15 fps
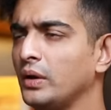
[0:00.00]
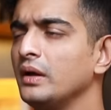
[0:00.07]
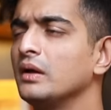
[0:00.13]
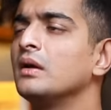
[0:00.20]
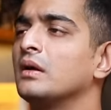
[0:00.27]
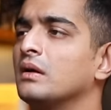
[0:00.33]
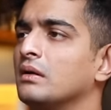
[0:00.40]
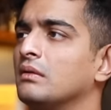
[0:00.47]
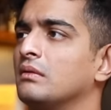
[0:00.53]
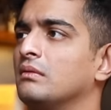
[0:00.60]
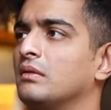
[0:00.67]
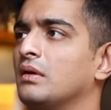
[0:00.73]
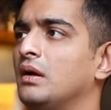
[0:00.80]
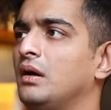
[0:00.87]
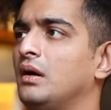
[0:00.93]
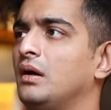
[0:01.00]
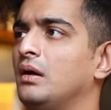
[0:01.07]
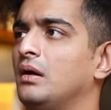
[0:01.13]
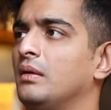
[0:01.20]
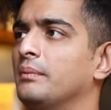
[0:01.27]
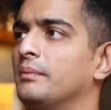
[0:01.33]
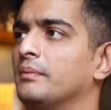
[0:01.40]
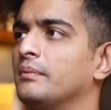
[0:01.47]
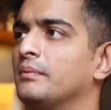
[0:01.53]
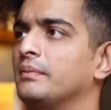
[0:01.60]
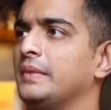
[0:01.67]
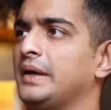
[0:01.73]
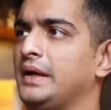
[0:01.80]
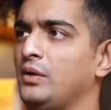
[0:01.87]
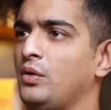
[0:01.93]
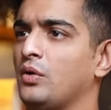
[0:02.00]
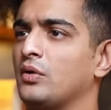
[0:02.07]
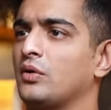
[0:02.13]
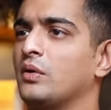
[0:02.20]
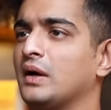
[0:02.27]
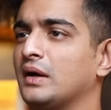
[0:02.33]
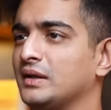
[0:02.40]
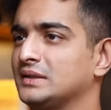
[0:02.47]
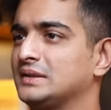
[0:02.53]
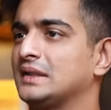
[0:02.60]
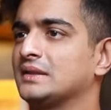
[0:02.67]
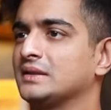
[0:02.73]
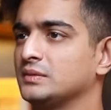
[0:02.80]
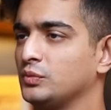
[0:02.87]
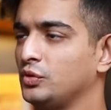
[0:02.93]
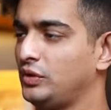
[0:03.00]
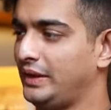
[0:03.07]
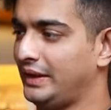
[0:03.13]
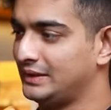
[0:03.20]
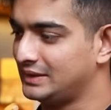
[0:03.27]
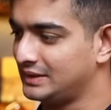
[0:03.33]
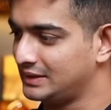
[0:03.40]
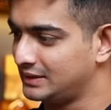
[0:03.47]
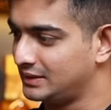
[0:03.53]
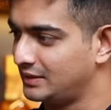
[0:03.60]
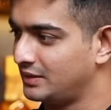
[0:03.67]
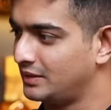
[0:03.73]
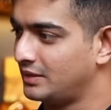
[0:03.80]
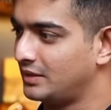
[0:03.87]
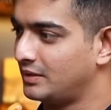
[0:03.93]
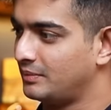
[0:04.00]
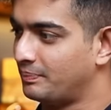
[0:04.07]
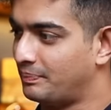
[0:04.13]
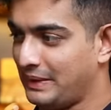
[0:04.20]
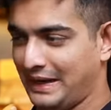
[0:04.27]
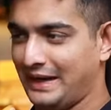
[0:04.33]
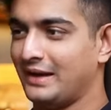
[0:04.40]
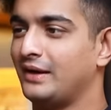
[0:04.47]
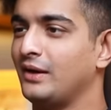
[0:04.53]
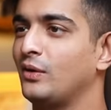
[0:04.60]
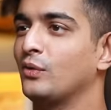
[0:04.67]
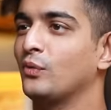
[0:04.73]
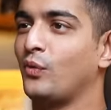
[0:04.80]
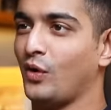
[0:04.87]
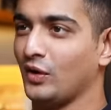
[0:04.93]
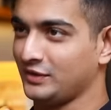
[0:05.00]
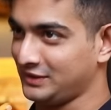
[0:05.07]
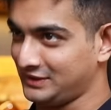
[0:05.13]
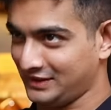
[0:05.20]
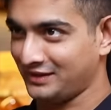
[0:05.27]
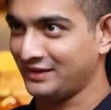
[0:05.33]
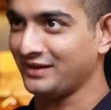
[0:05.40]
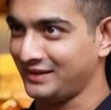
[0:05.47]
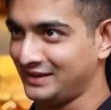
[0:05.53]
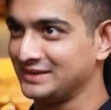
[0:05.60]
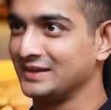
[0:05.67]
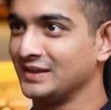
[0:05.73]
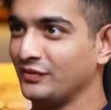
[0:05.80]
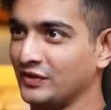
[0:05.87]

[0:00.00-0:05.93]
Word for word: Okay. Um, in order to understand this more, let's break down what a chakra is in